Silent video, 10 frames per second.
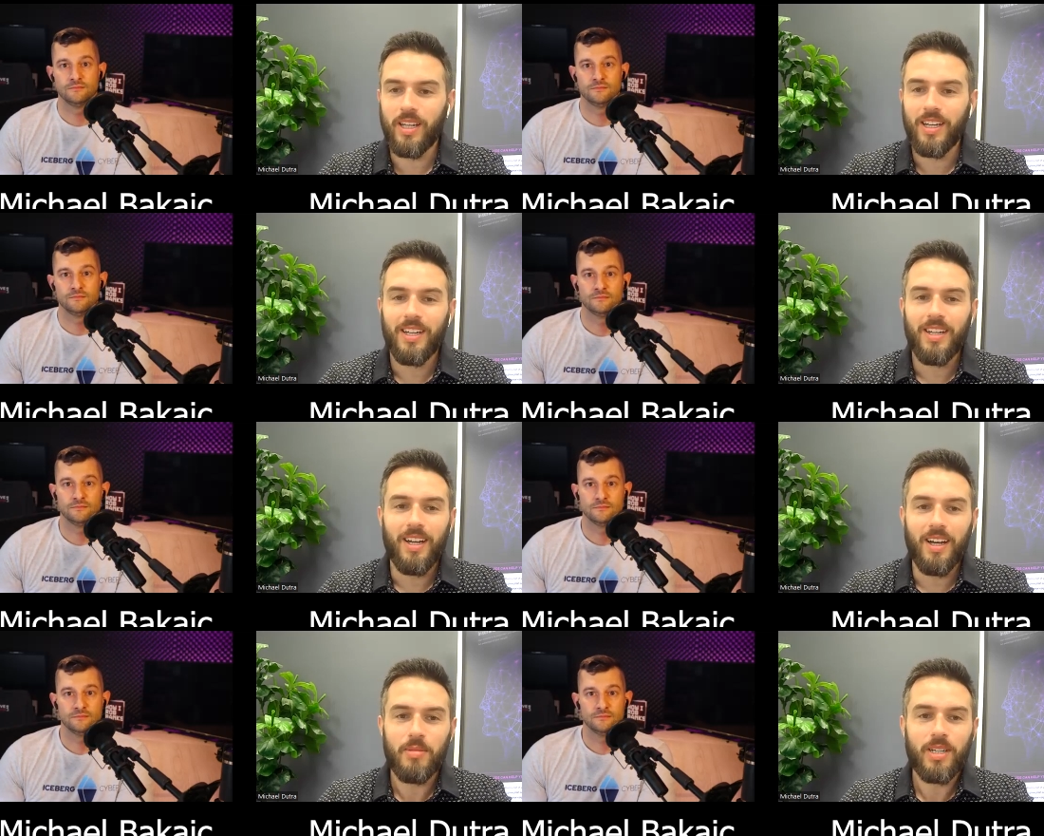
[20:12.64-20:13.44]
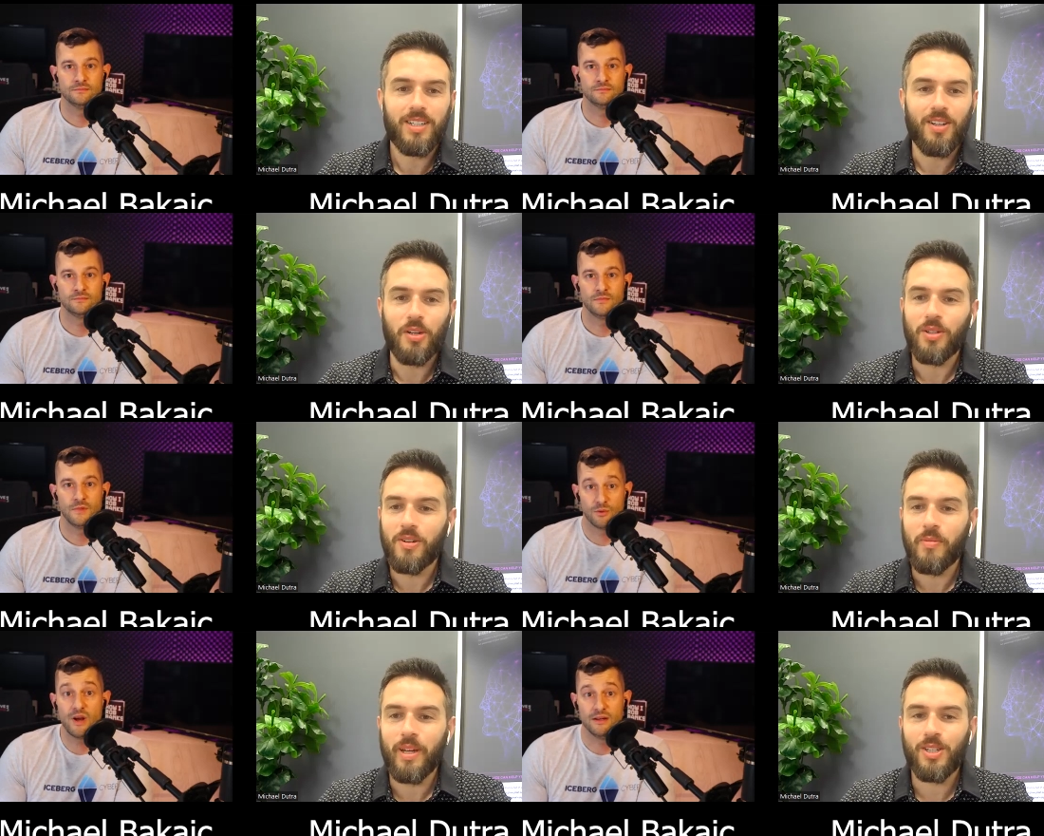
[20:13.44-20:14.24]
Speaker 1: me uh, because all
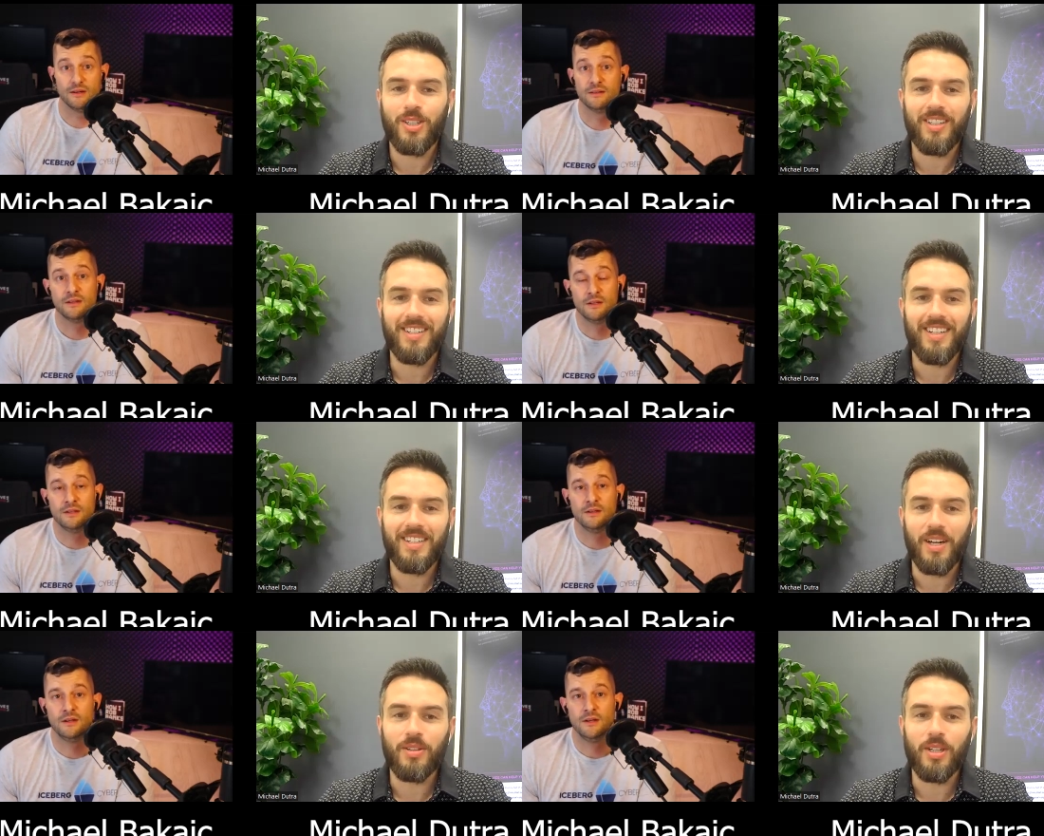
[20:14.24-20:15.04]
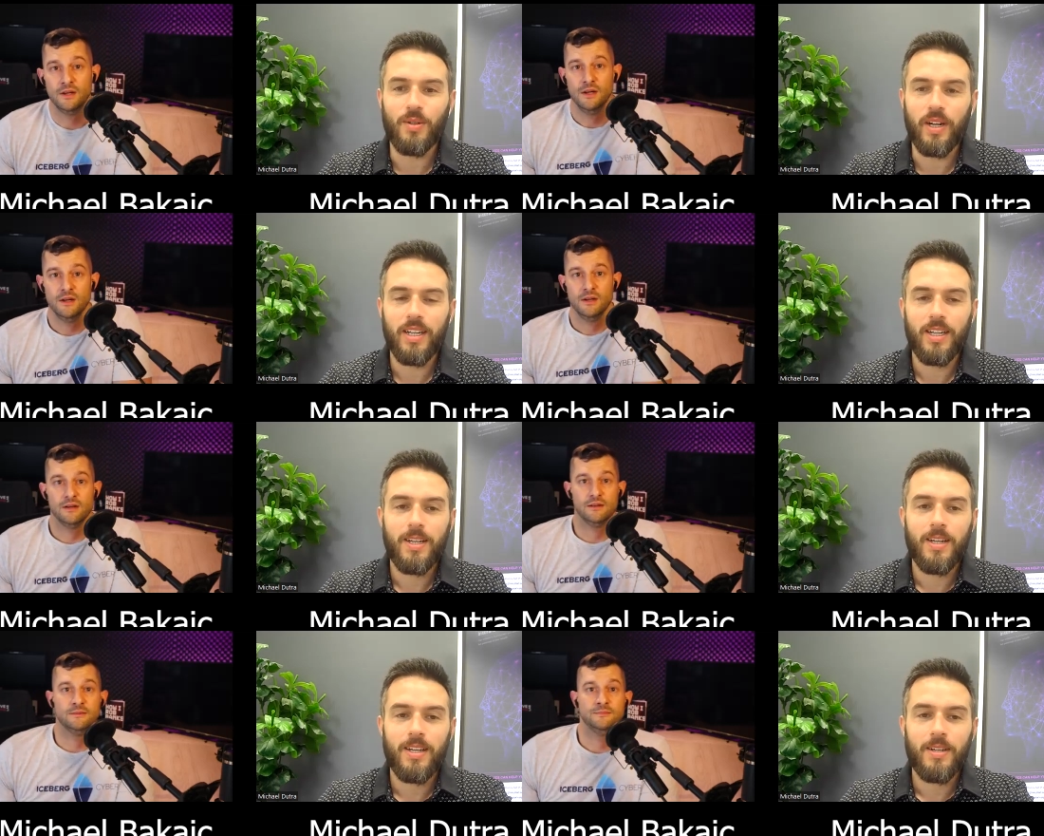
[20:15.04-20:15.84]
your right. information is, is, out
Speaker 2: there,
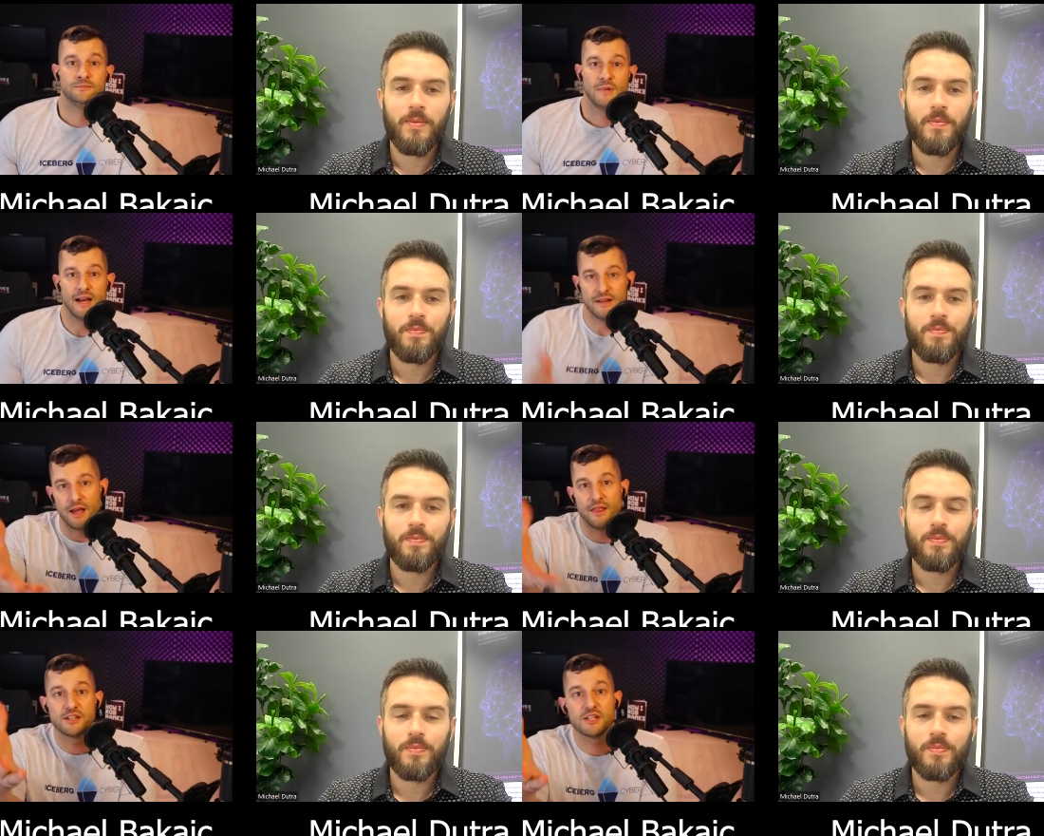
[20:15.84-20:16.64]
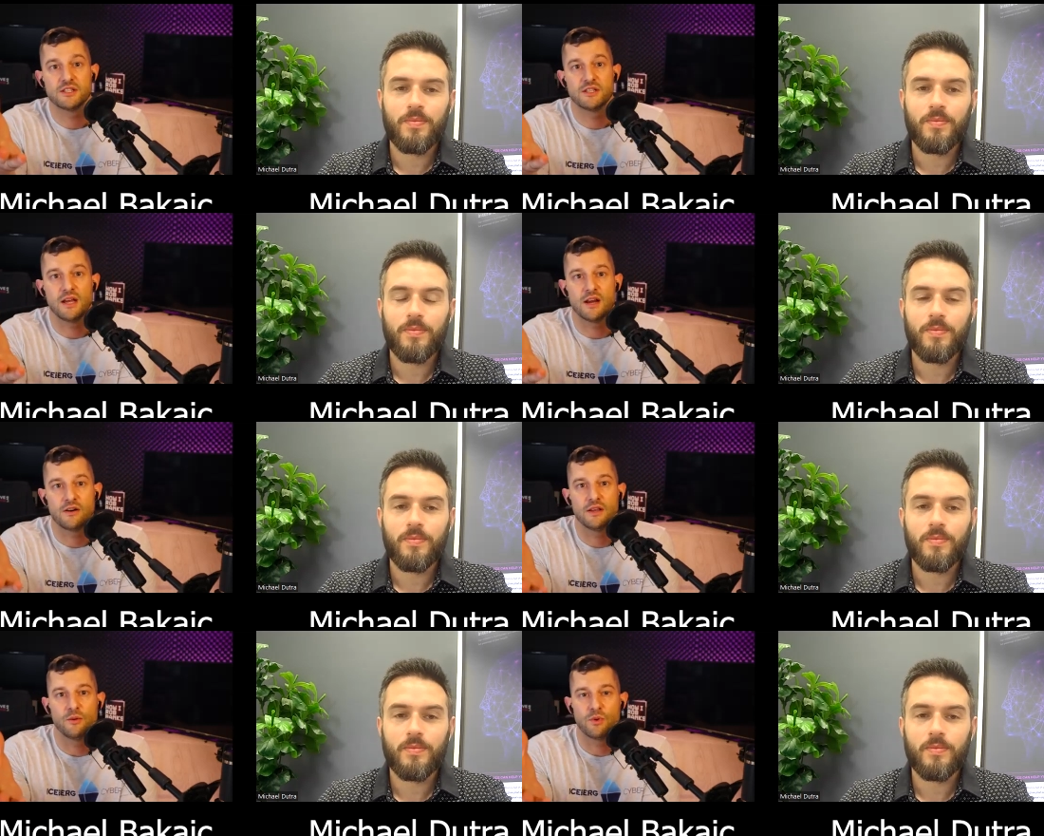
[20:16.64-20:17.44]
right? And, and this is the
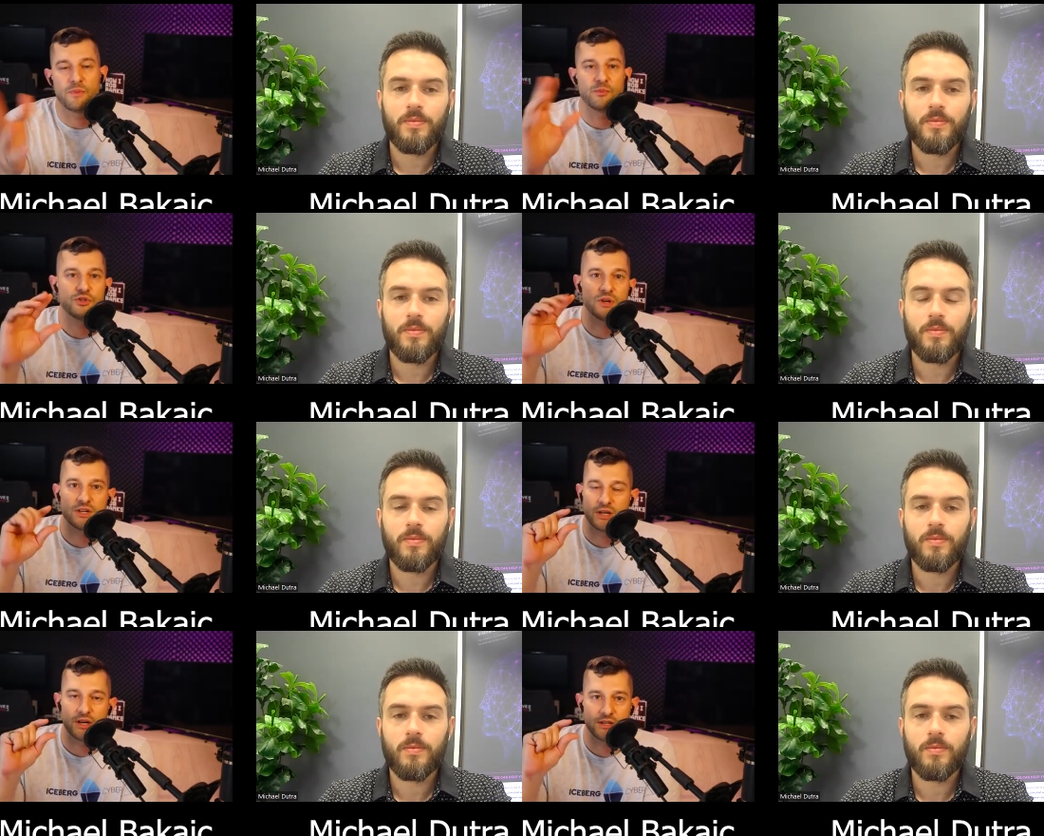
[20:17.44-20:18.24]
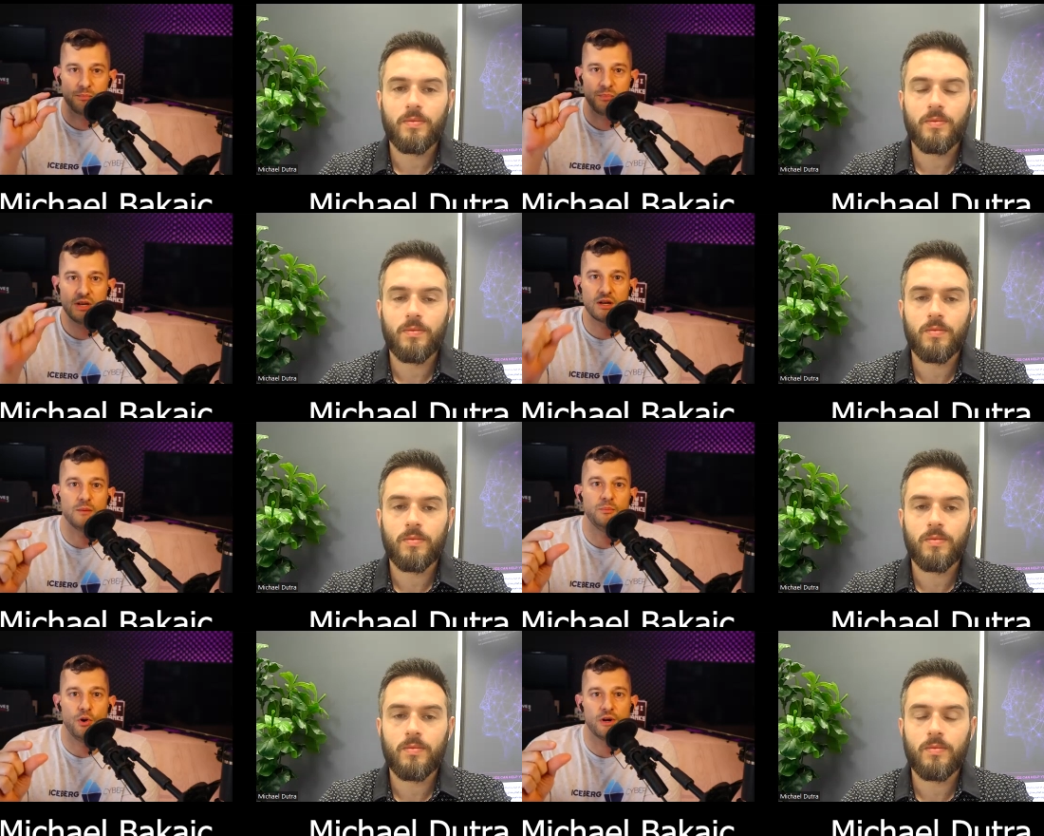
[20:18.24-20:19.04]
area that we've been pursuing because because a big
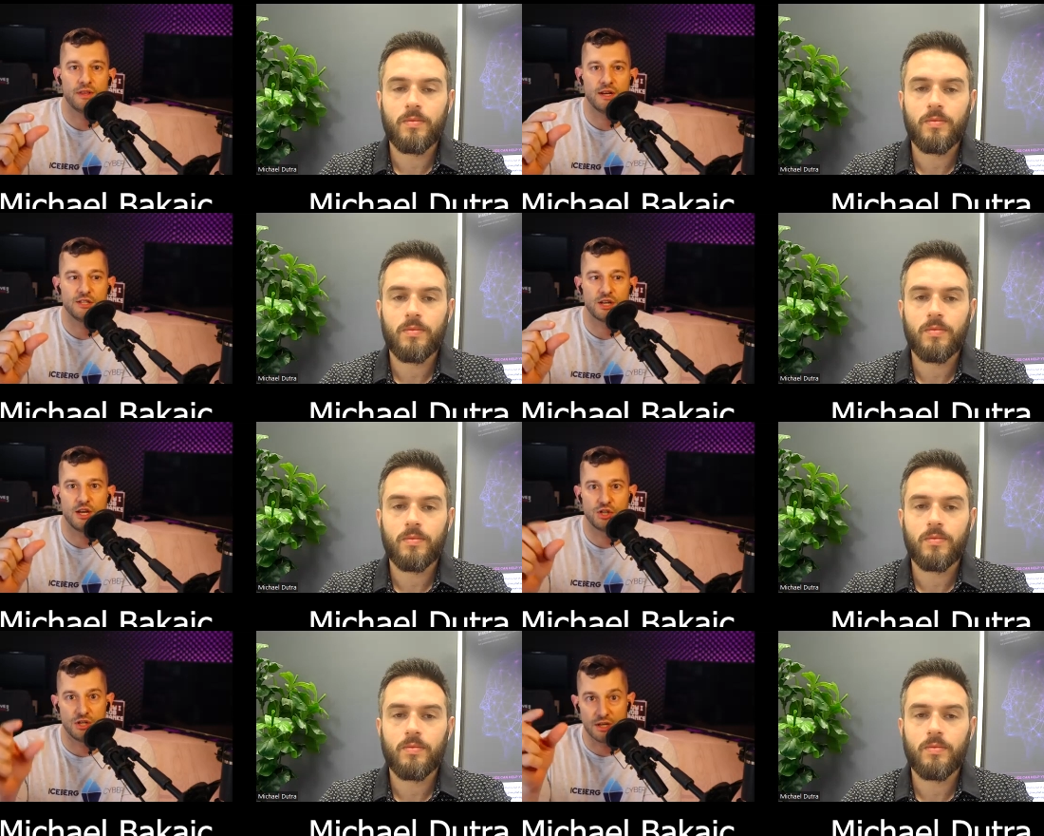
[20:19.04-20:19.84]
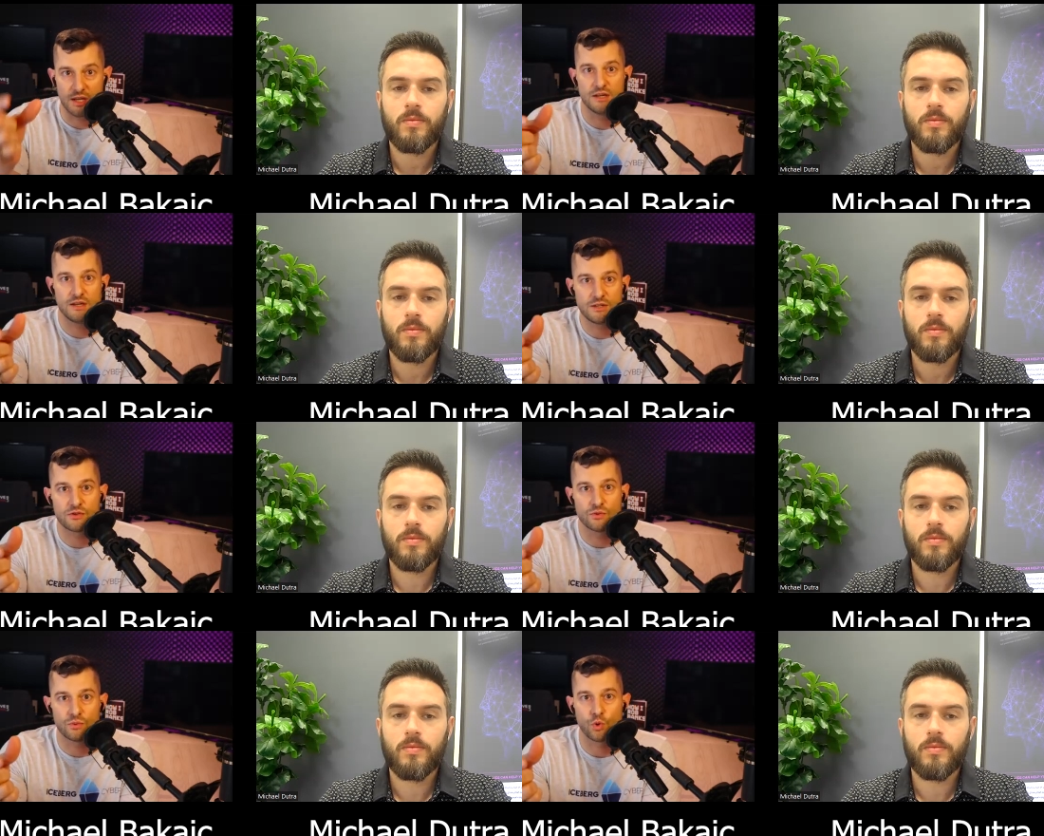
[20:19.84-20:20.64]
component of the education is
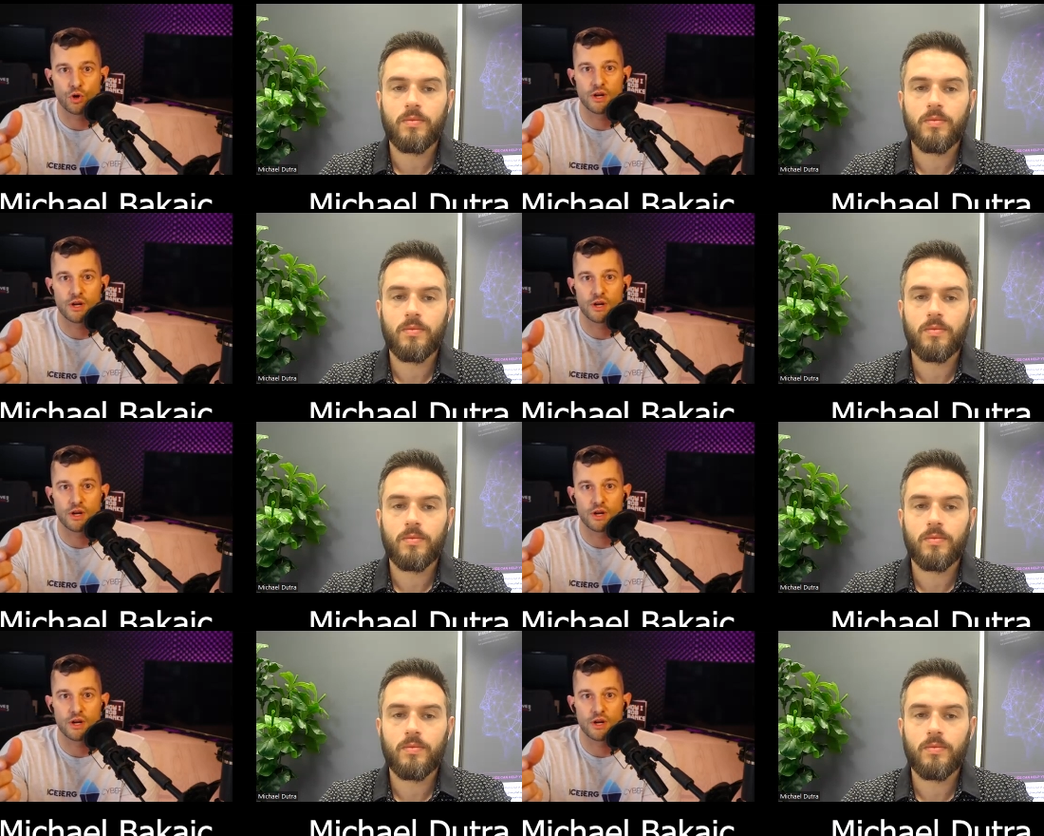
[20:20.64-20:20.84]
working